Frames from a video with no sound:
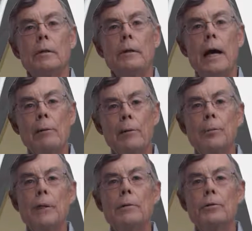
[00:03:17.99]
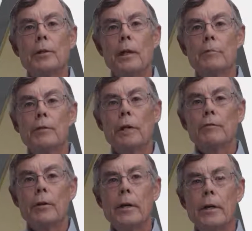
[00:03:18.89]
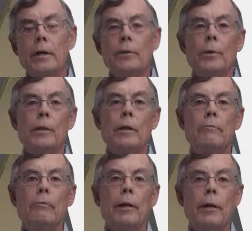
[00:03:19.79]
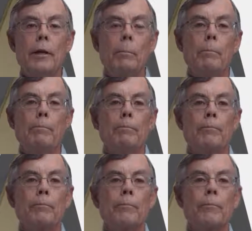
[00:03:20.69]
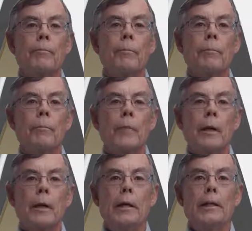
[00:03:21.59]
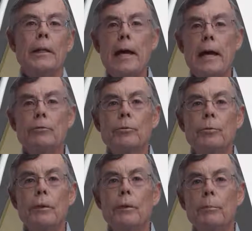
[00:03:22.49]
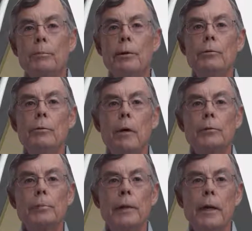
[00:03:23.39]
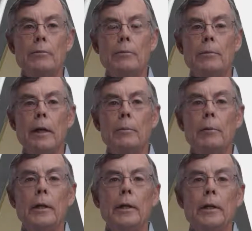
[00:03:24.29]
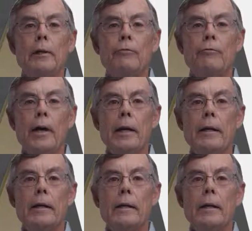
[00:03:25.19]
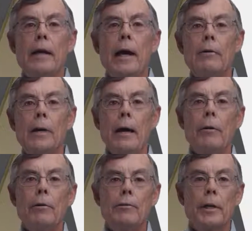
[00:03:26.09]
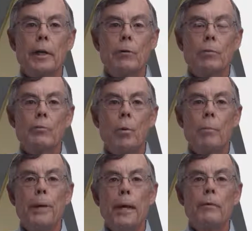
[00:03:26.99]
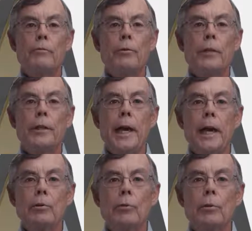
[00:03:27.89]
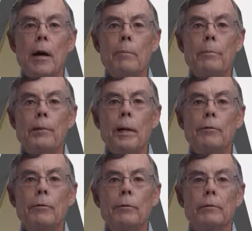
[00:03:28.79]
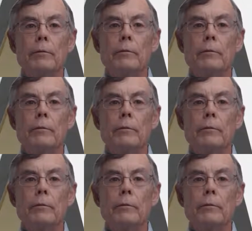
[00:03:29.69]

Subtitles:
Now we repeat the same check for n that we did for m. At last, we can compute the multiplication table. It's funny how the error checking was more painful than the actual computation.